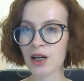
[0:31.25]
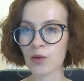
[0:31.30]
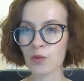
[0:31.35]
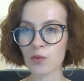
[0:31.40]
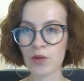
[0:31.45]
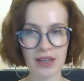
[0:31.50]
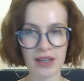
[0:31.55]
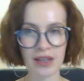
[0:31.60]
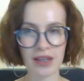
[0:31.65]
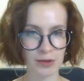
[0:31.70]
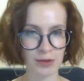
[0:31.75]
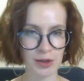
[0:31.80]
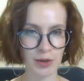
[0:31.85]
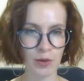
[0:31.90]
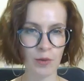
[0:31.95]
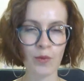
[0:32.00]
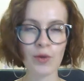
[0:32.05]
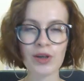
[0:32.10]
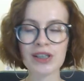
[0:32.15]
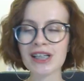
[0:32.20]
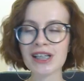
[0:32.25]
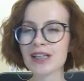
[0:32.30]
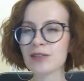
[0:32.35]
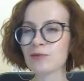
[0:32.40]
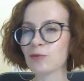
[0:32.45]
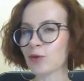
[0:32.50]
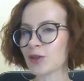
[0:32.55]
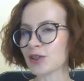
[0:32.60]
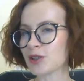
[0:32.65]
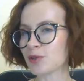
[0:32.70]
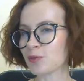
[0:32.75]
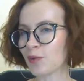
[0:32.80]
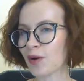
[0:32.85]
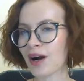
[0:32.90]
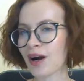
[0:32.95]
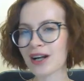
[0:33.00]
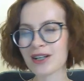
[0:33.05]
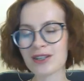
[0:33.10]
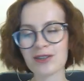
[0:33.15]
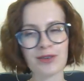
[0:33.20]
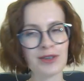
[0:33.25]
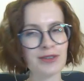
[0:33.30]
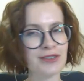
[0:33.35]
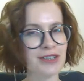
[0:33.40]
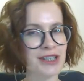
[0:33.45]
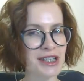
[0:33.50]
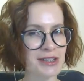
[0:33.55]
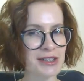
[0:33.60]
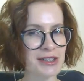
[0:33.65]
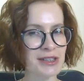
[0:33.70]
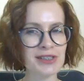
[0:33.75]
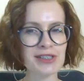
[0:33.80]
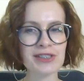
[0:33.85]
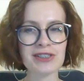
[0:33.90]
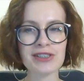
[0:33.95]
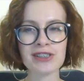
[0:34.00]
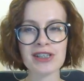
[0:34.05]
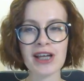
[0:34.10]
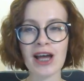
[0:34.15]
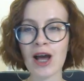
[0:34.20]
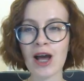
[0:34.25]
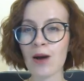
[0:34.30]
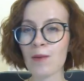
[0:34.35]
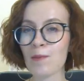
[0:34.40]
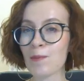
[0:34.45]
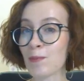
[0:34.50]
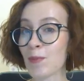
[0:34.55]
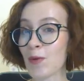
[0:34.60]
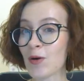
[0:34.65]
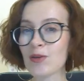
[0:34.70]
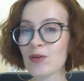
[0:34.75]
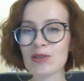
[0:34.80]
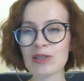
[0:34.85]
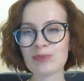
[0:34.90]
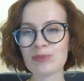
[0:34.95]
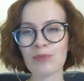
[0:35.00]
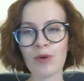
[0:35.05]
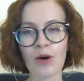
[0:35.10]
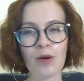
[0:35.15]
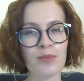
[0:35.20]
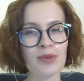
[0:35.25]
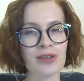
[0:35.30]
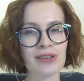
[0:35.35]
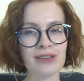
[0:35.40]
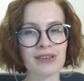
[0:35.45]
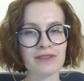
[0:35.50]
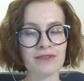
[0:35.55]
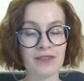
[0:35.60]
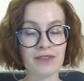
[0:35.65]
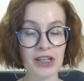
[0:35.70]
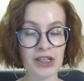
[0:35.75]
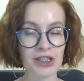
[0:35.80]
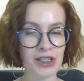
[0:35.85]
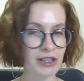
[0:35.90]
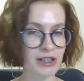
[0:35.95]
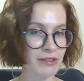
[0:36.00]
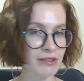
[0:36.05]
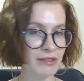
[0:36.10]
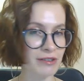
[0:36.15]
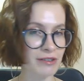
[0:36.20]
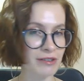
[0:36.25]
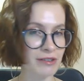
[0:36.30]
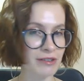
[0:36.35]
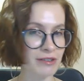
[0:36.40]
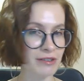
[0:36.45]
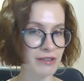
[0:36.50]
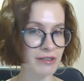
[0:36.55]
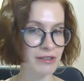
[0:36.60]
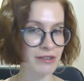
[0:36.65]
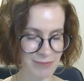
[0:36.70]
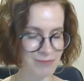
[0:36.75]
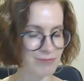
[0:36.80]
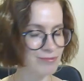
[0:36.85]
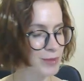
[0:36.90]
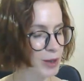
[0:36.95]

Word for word: without coding, was one of our users' most popular feature requests.